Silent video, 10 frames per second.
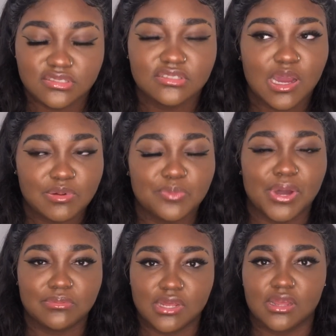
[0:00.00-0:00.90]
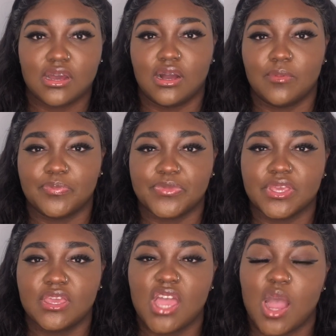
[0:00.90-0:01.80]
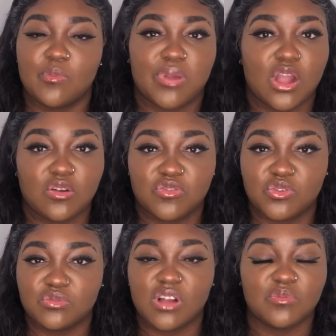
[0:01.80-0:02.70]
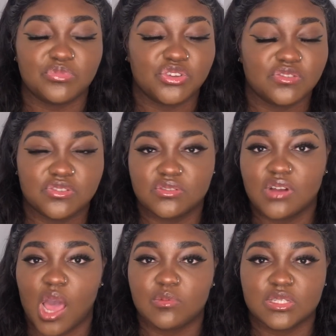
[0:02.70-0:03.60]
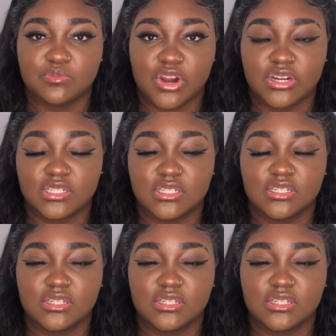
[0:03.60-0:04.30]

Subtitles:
I'm the bomb.com. I'm powerful, I'm beautiful, I'm smart,